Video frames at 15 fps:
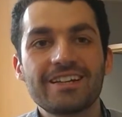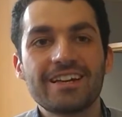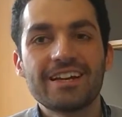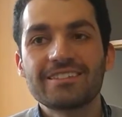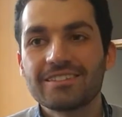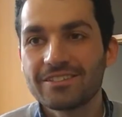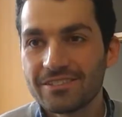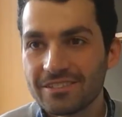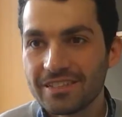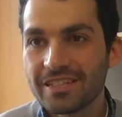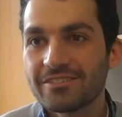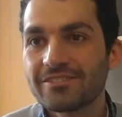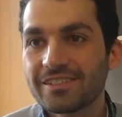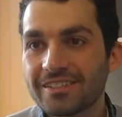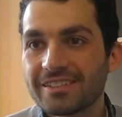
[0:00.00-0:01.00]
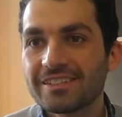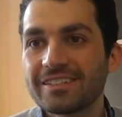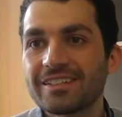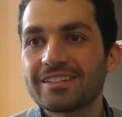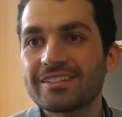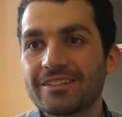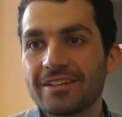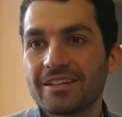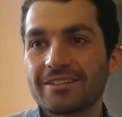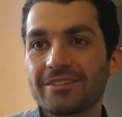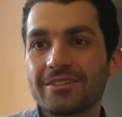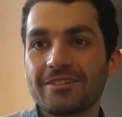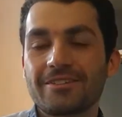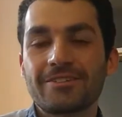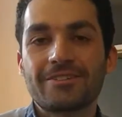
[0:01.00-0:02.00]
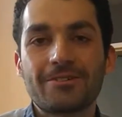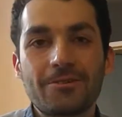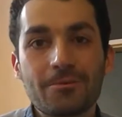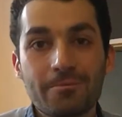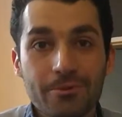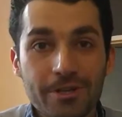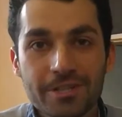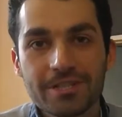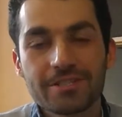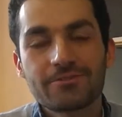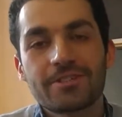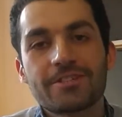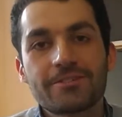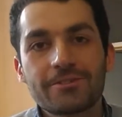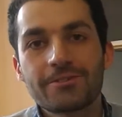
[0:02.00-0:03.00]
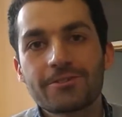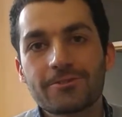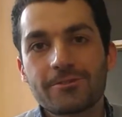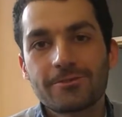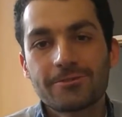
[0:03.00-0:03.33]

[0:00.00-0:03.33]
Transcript: and engineering and operations research